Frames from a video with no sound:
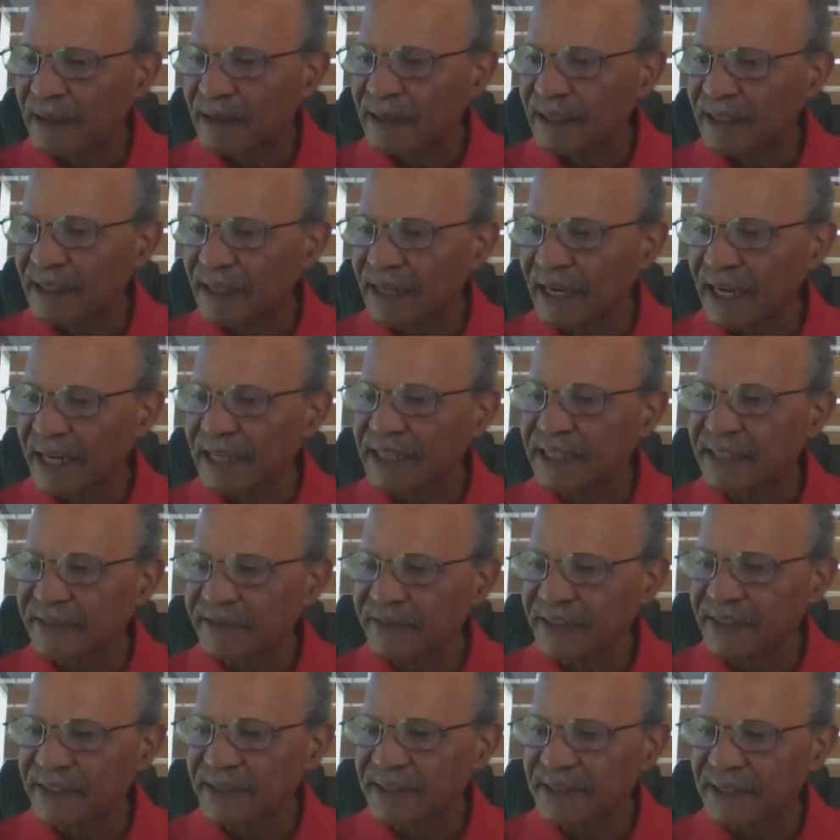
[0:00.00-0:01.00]
uh,
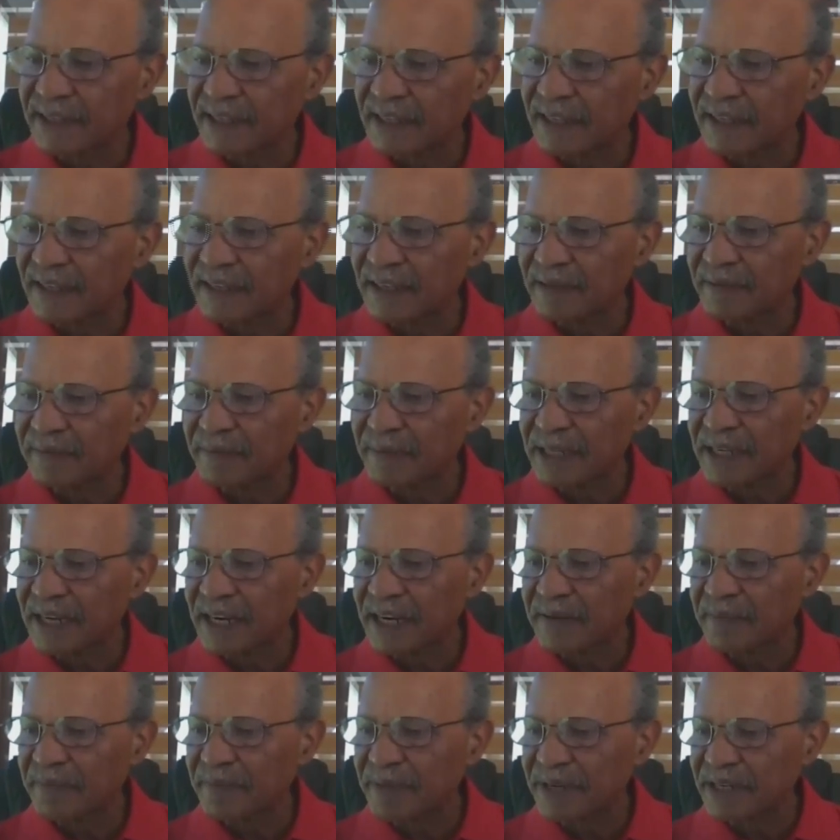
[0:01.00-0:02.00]
activists, uh, a
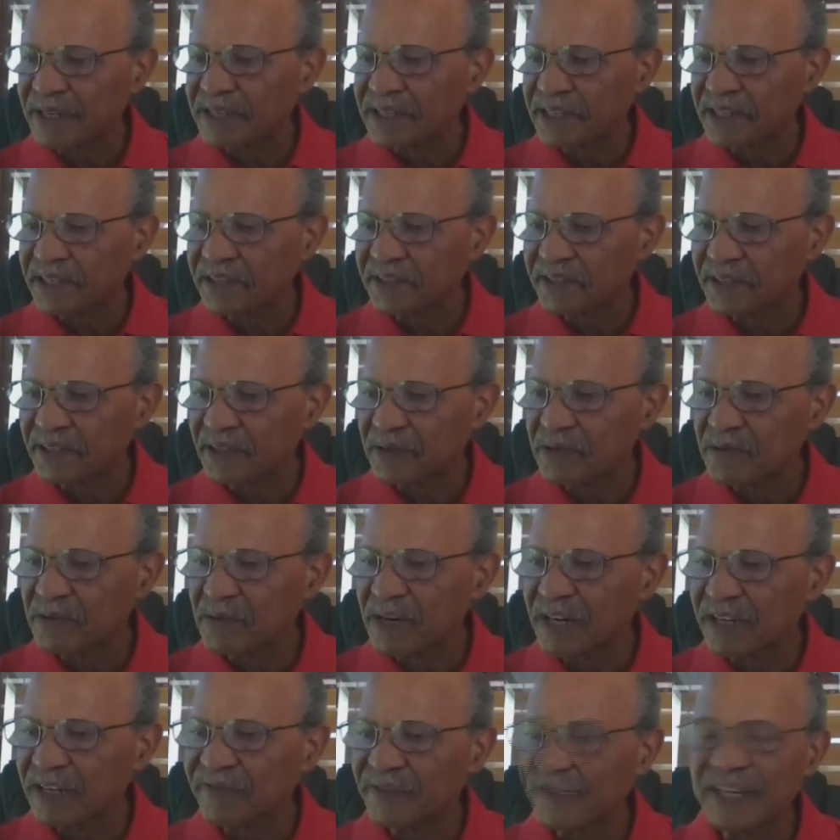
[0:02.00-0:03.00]
medical practitioner
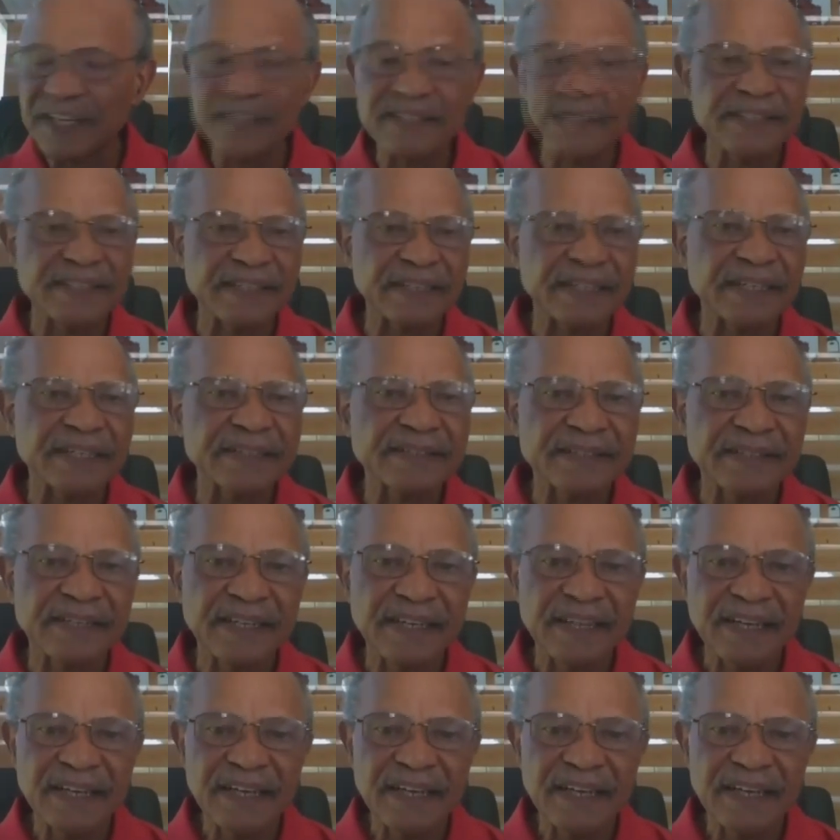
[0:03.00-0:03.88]
who advises us,